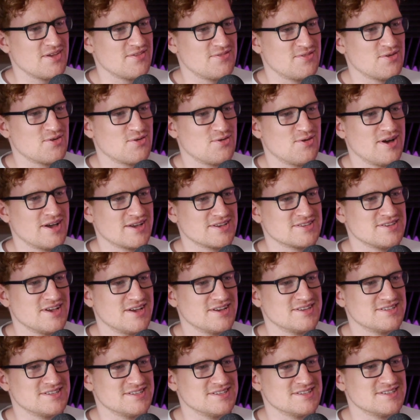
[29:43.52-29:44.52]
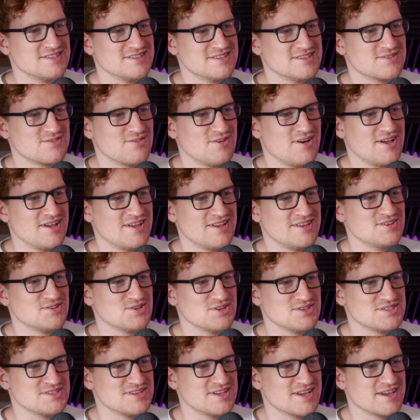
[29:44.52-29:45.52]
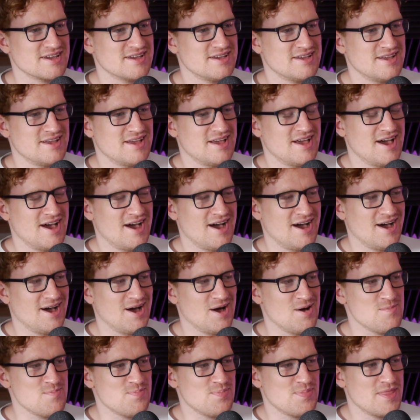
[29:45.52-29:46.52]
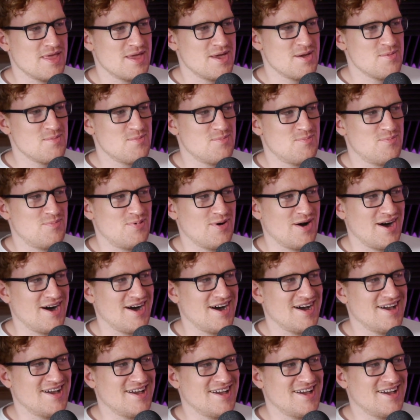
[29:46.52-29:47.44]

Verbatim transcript: I feel quite excited. It's quite interesting, um, but